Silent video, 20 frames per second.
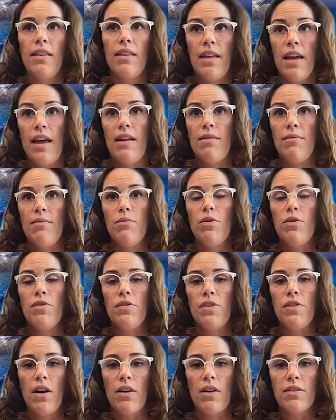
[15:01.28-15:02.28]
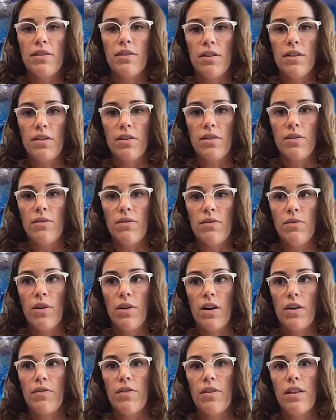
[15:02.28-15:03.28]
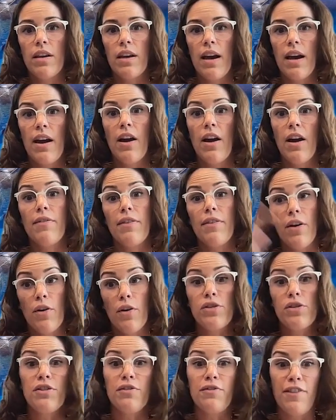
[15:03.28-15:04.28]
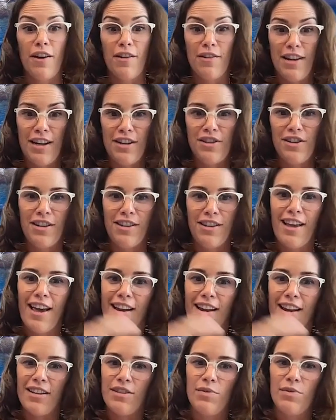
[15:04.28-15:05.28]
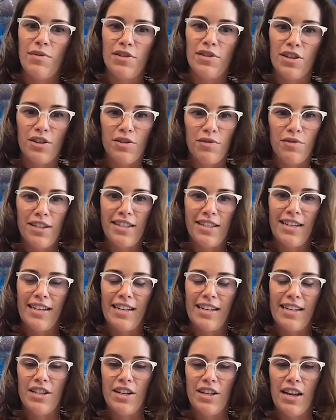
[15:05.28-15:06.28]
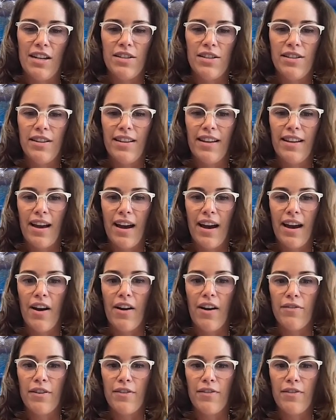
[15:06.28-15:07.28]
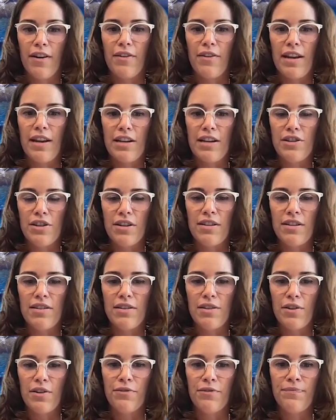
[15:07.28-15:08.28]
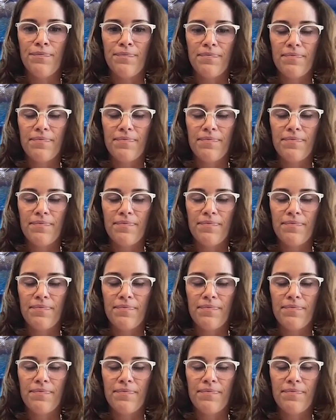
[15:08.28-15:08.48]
Then moved on to work for the Guy Harvey Ocean Foundation. Then, as we've just recently changed to the Guy Harvey Foundation, so